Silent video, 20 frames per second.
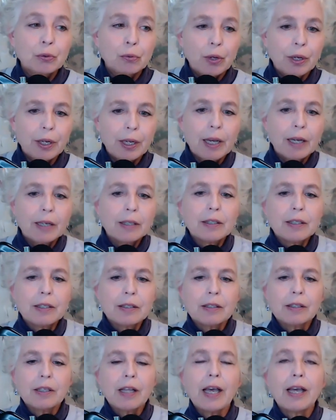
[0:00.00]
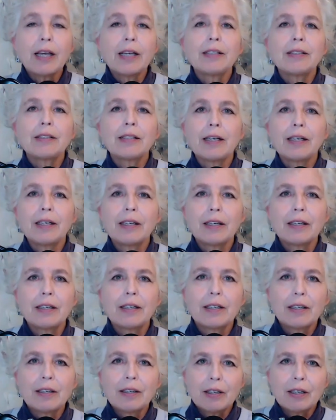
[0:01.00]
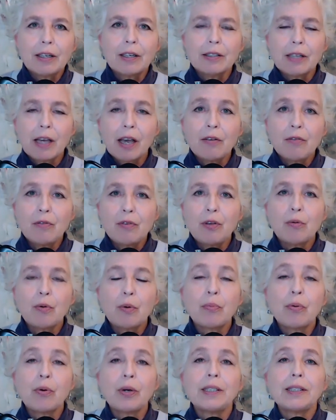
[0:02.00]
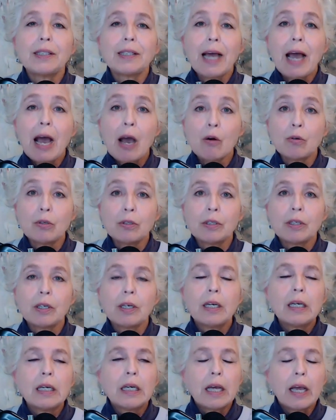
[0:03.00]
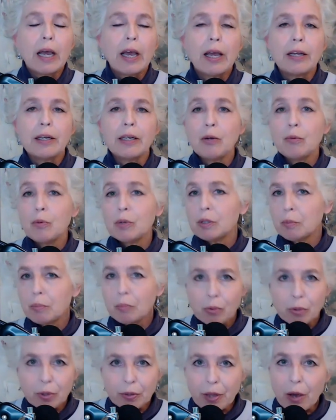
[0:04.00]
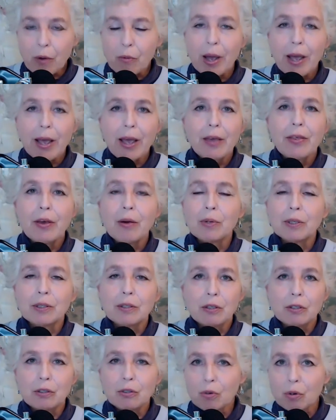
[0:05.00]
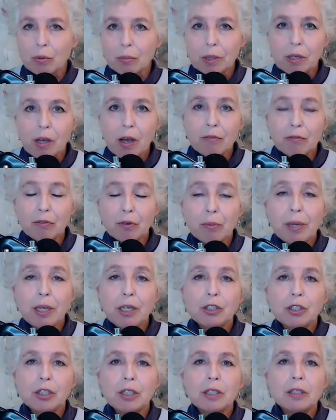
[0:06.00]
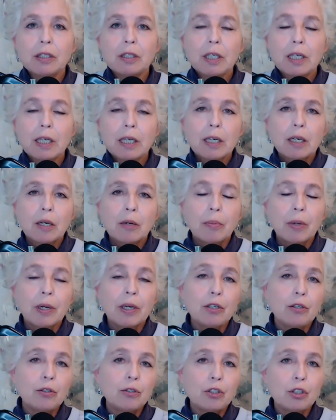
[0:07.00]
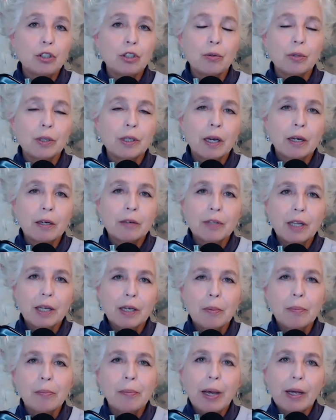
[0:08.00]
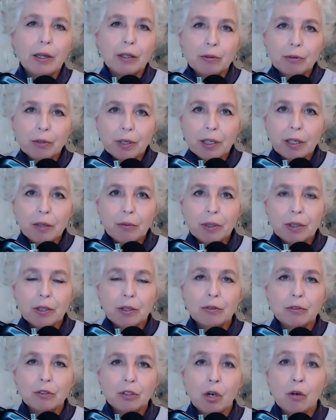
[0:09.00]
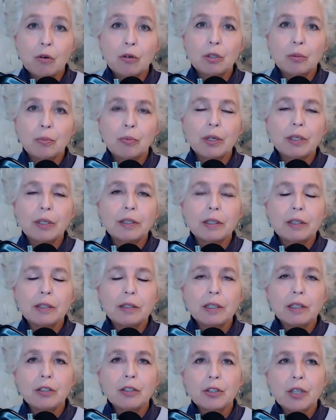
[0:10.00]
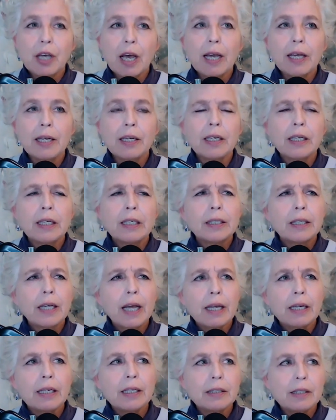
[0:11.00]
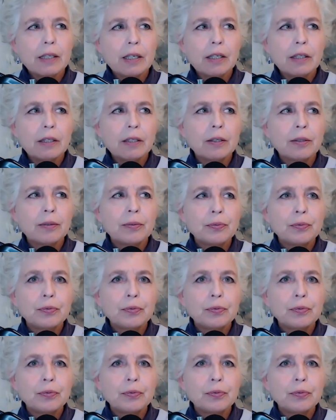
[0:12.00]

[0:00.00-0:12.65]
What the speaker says: where he held his legs like his hind feet were pointed out. And he wasn't born that way. That wasn't his normal conformation, but he used to do it kind of like a ballerina with their toes pointed to each side. And he did